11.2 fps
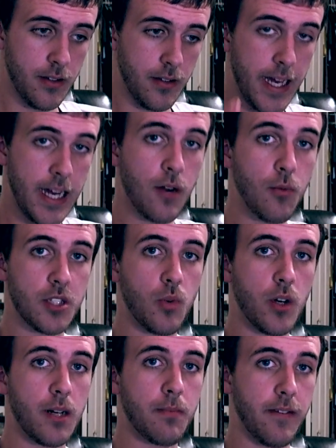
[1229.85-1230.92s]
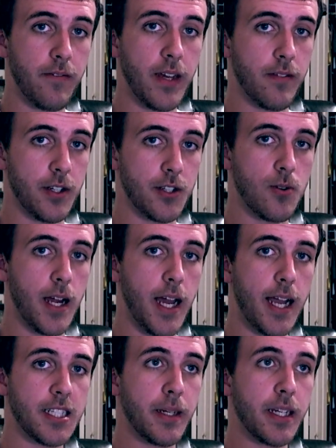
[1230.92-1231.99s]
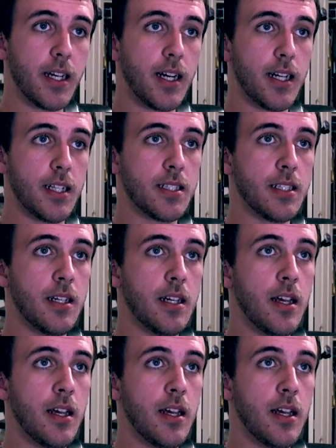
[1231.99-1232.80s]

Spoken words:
that was one of my favorite tracks because